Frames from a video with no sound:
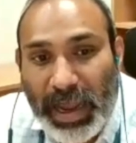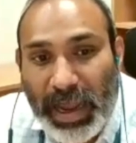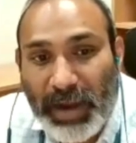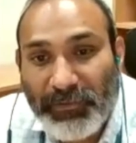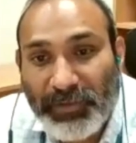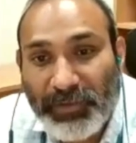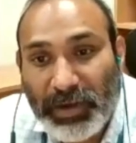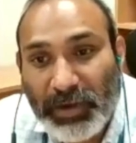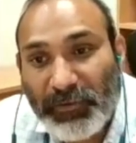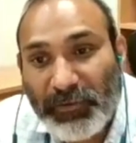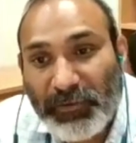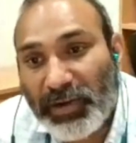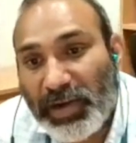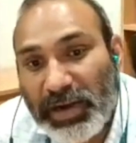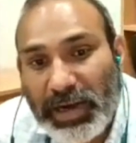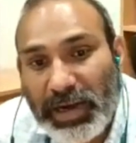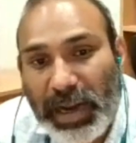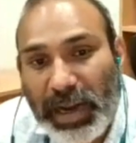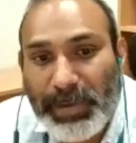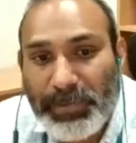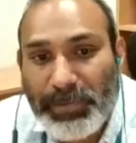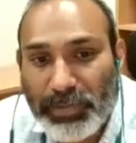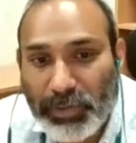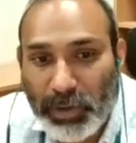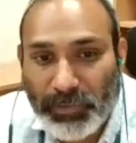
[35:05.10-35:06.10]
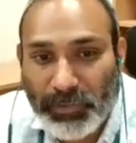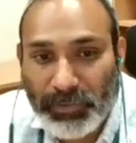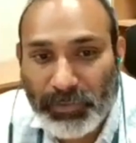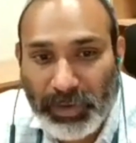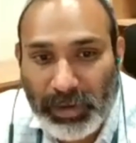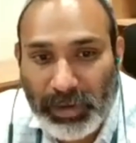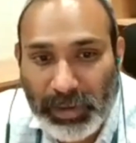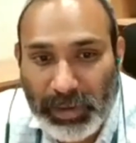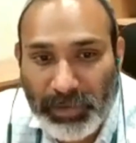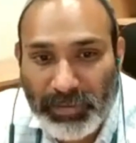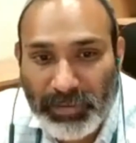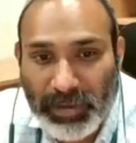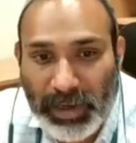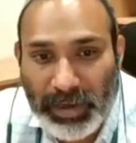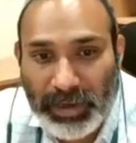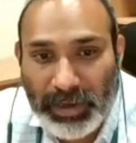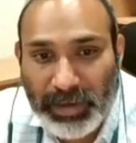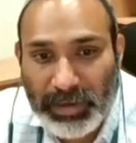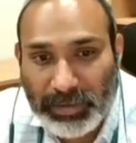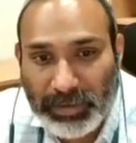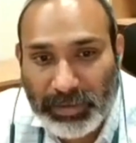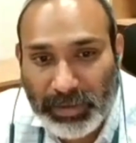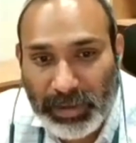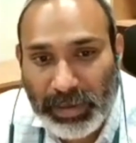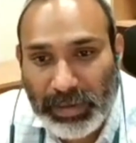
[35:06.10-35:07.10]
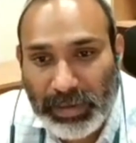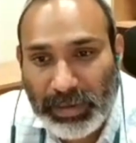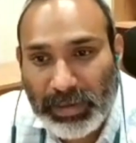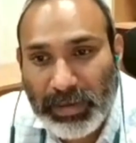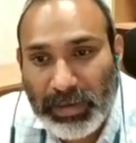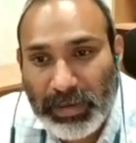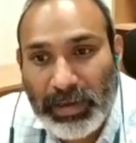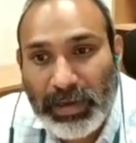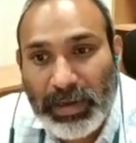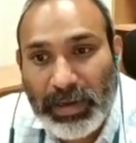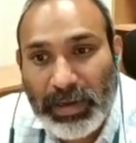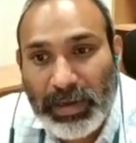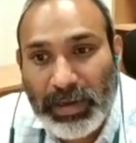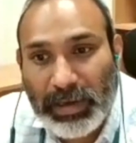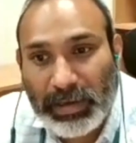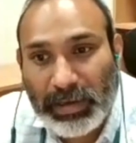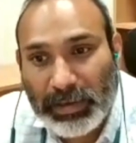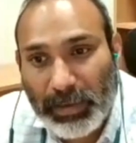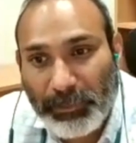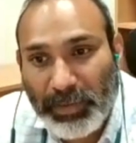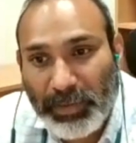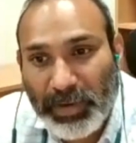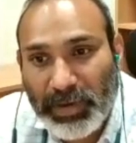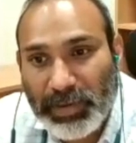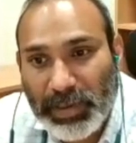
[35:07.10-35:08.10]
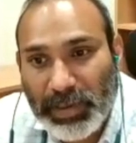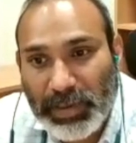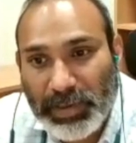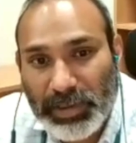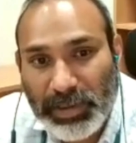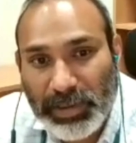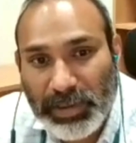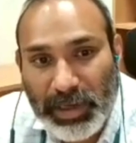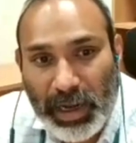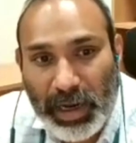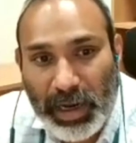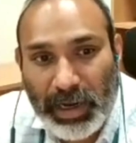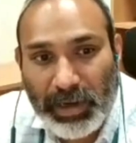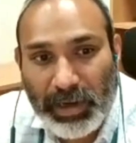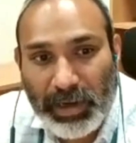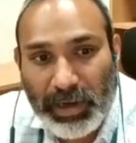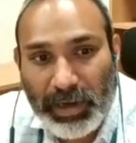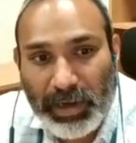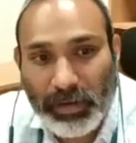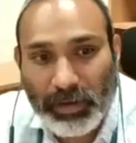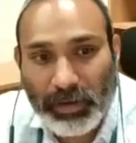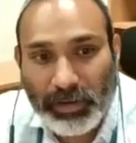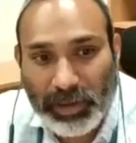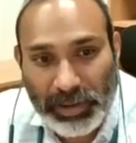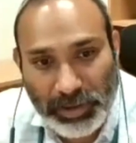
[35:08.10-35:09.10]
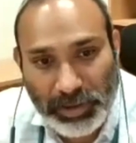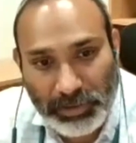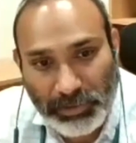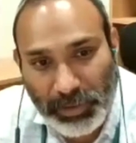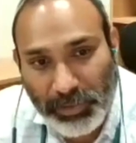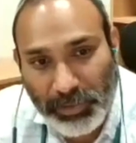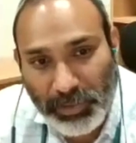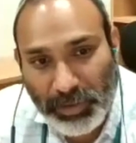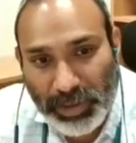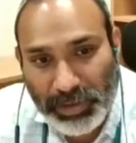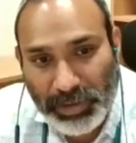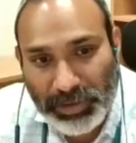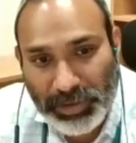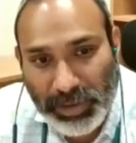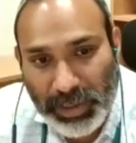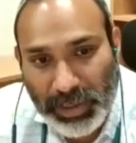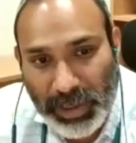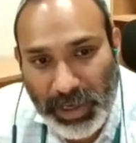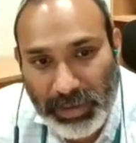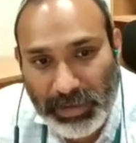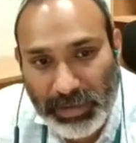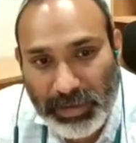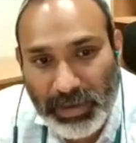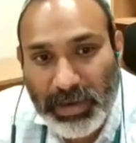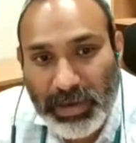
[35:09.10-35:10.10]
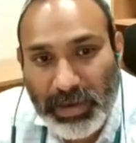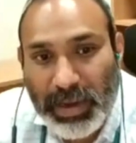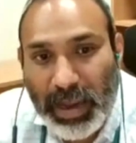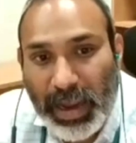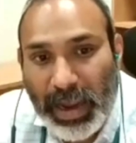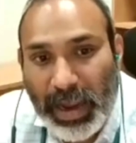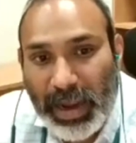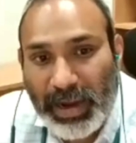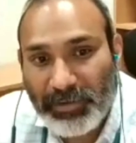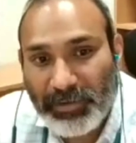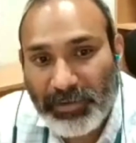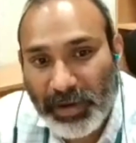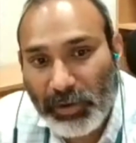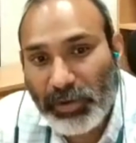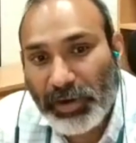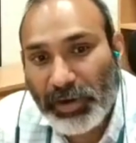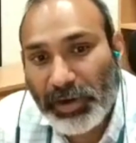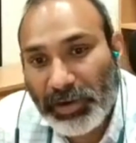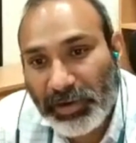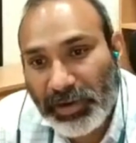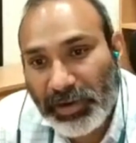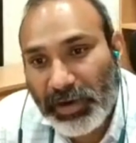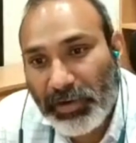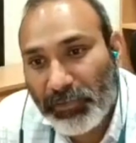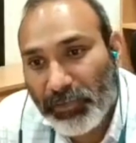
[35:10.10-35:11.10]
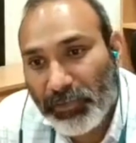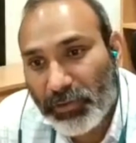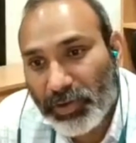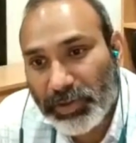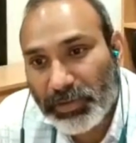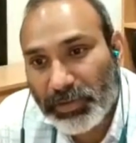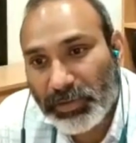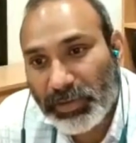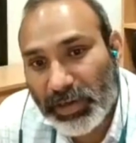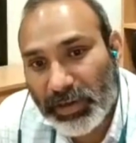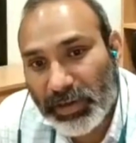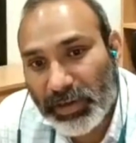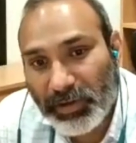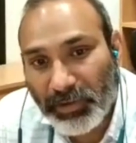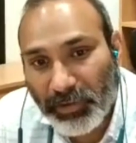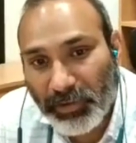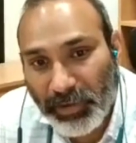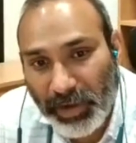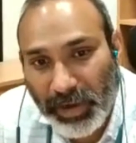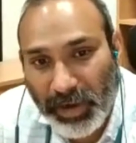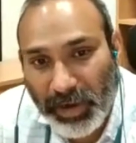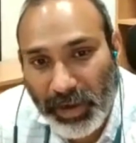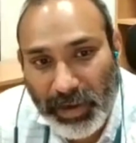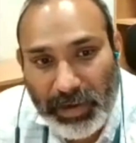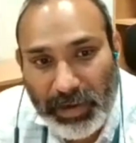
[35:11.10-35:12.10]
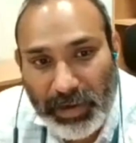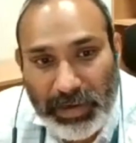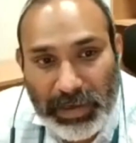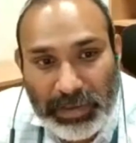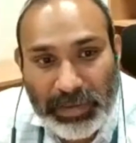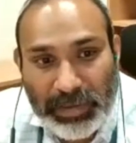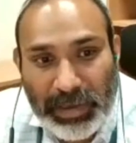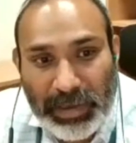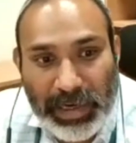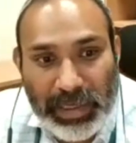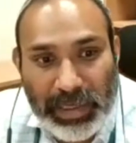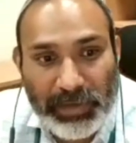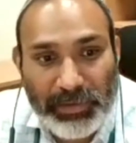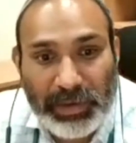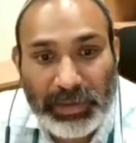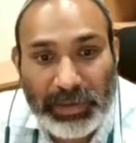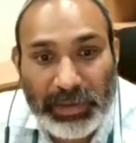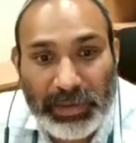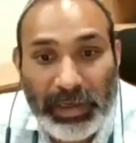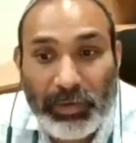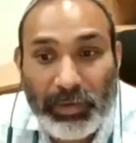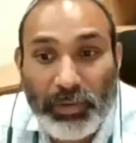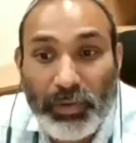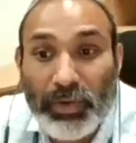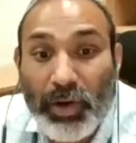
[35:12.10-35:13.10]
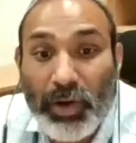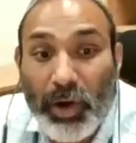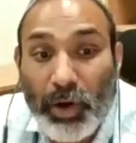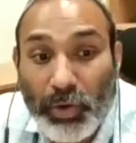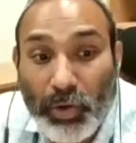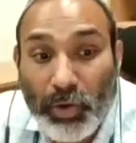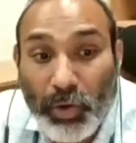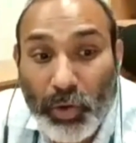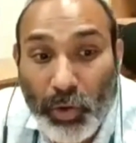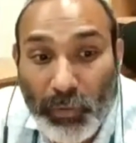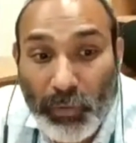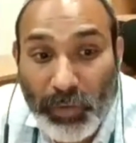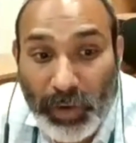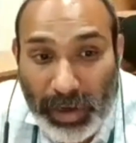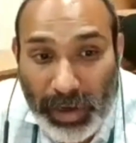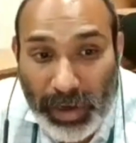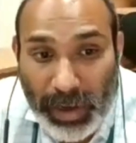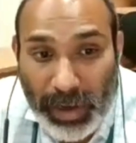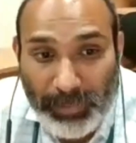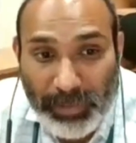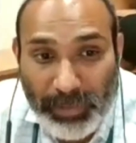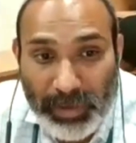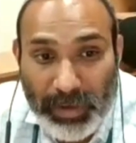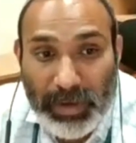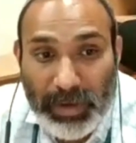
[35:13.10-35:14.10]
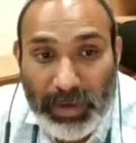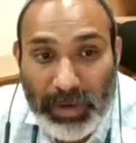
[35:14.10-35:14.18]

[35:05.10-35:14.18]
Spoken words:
have different types of relief, that is in compensation under Consumer Protection Act and regulatory enforcement under RERA, that's why they do not overlap.